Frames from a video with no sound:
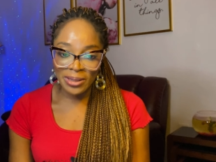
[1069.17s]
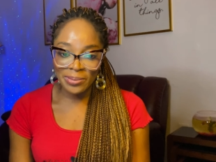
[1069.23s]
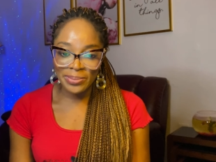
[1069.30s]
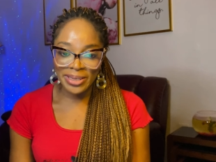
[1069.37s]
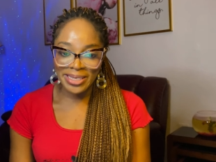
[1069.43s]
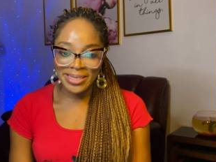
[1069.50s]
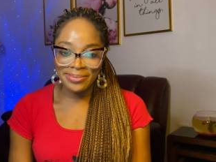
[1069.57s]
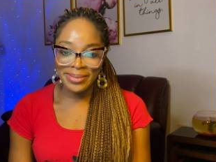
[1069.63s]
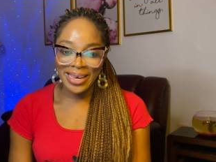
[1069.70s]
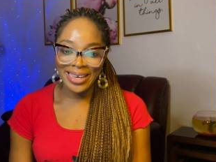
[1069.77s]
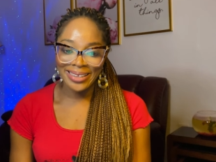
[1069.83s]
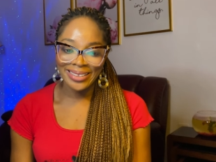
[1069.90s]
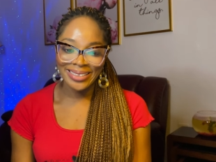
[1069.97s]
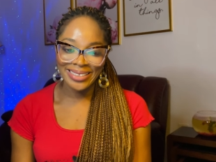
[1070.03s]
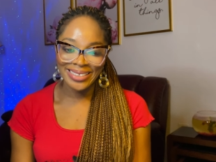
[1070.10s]
a big
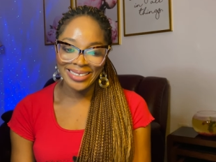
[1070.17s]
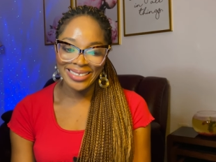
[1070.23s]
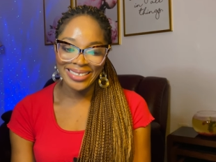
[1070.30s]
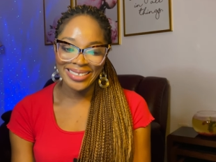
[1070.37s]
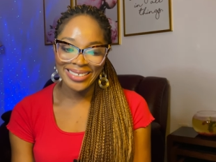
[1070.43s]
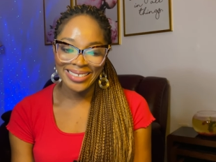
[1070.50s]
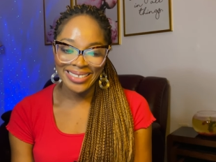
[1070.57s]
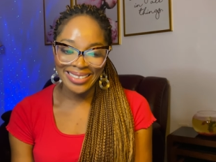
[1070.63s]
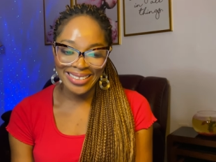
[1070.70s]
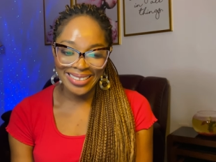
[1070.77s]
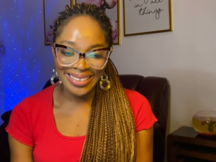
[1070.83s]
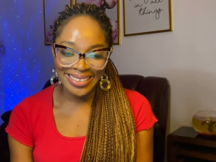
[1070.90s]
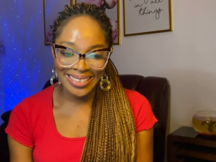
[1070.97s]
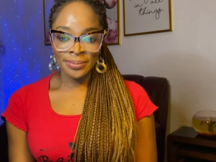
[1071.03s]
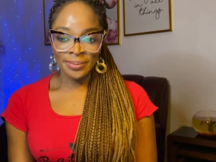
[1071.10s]
smile.
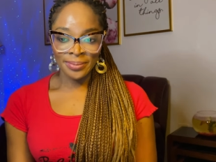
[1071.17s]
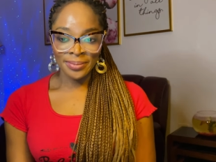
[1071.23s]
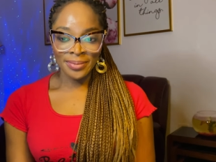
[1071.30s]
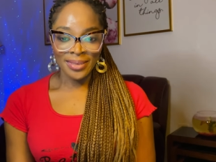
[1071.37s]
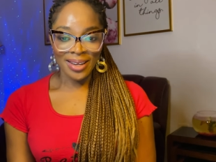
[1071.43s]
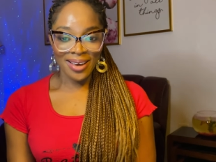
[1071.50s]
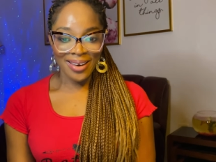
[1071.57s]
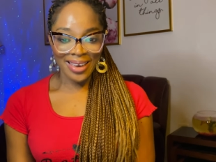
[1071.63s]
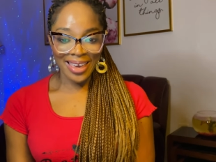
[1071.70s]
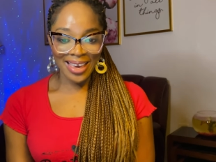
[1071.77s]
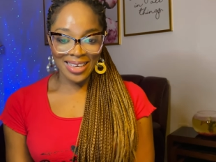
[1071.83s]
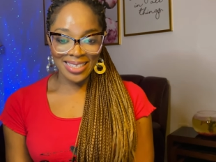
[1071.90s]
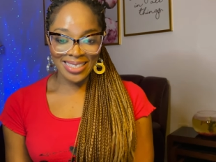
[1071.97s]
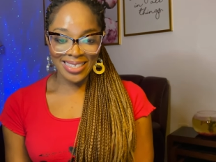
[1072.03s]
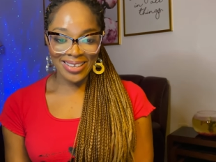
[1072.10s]

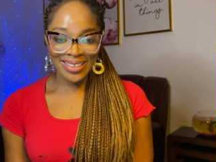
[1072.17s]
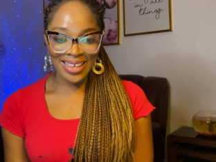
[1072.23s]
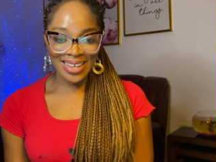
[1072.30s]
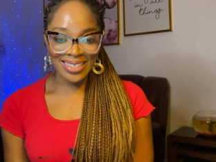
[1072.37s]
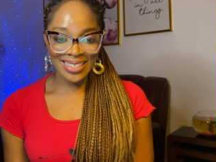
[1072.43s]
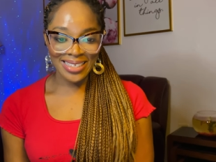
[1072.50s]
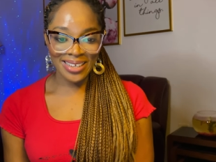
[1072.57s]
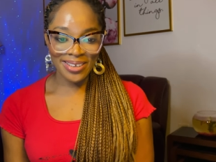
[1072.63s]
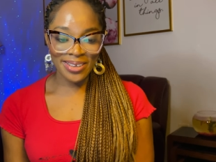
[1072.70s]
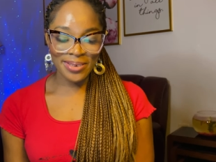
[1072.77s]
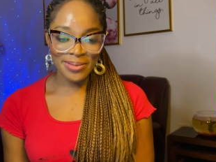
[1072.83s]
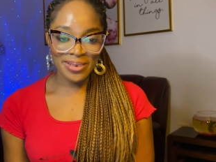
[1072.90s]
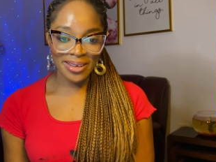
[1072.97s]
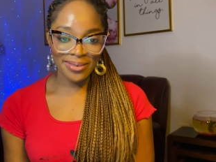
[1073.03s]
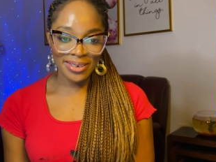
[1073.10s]
Okay, so that's a good one.